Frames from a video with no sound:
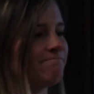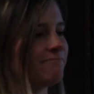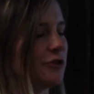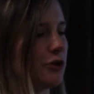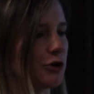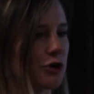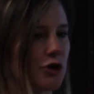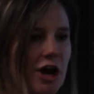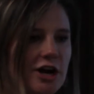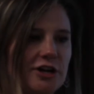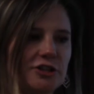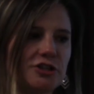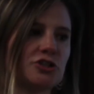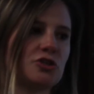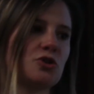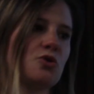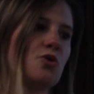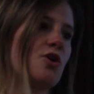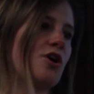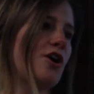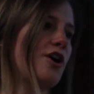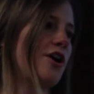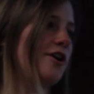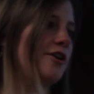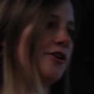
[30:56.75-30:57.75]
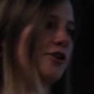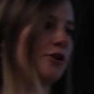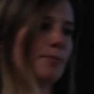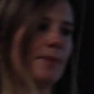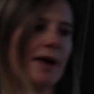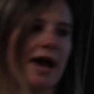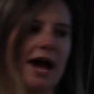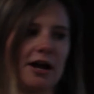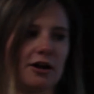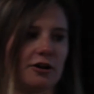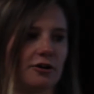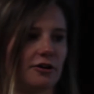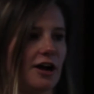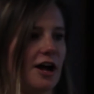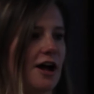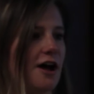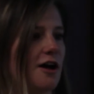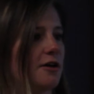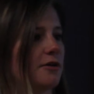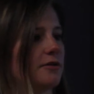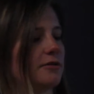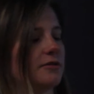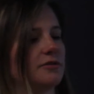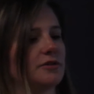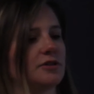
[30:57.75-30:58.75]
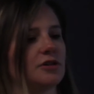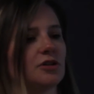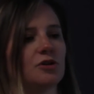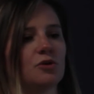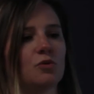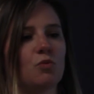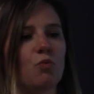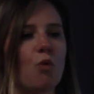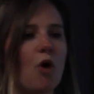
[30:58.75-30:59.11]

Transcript: your credit score, your background,